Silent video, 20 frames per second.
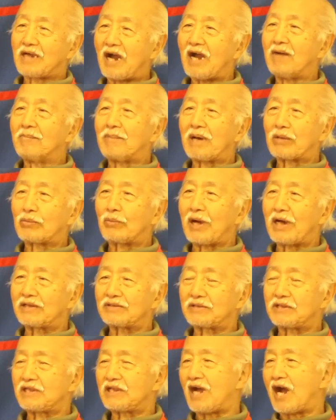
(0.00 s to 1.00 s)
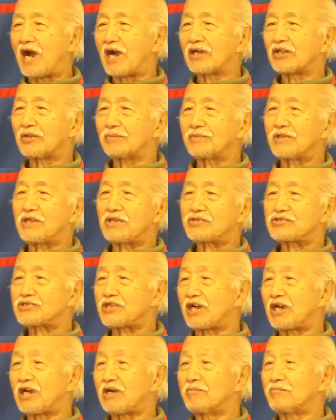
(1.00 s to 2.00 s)
Ka Barwan, the art of the
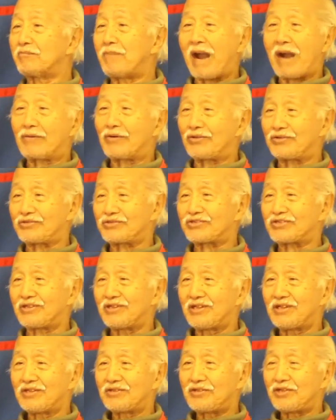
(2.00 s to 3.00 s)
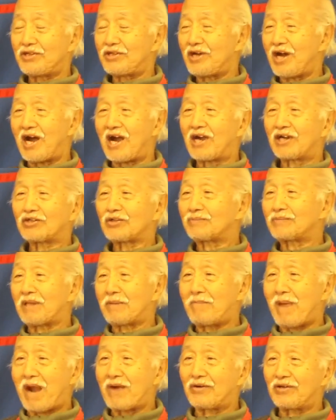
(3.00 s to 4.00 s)
sir barons, the art of
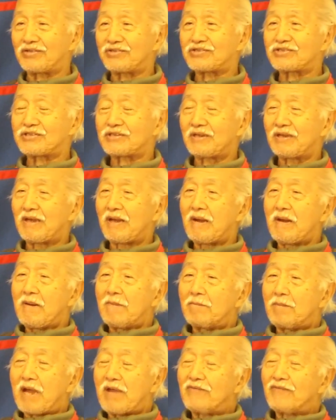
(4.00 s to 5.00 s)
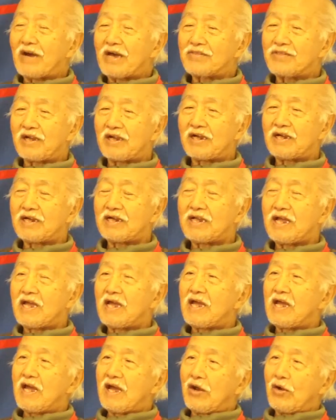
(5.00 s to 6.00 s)
the barons. My father
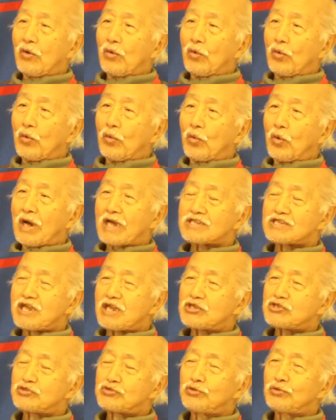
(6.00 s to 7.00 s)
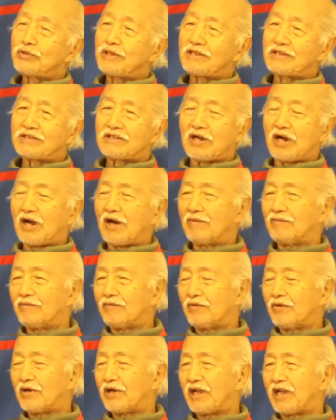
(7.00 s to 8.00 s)
was a student
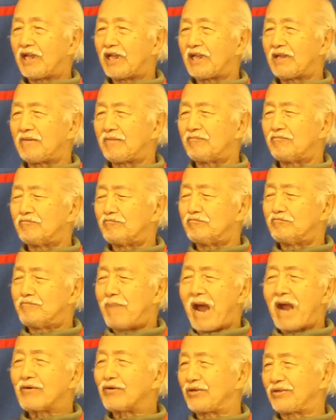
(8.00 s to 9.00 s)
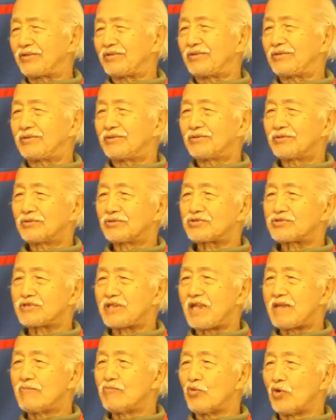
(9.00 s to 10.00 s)
of a baron whose
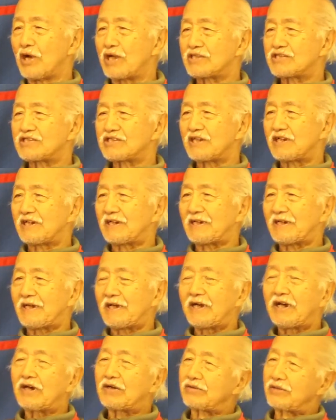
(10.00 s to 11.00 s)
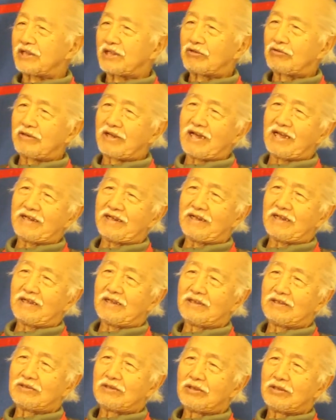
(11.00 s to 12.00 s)
name was uh, Rigunan,
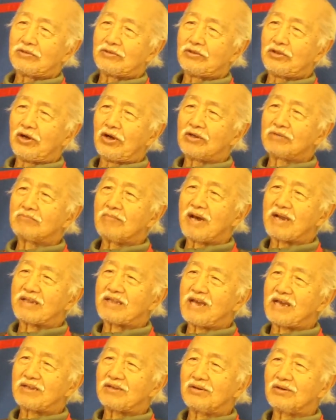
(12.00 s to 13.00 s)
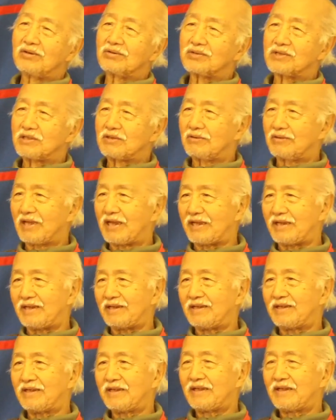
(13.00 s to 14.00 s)
Don Mariano Rigunan.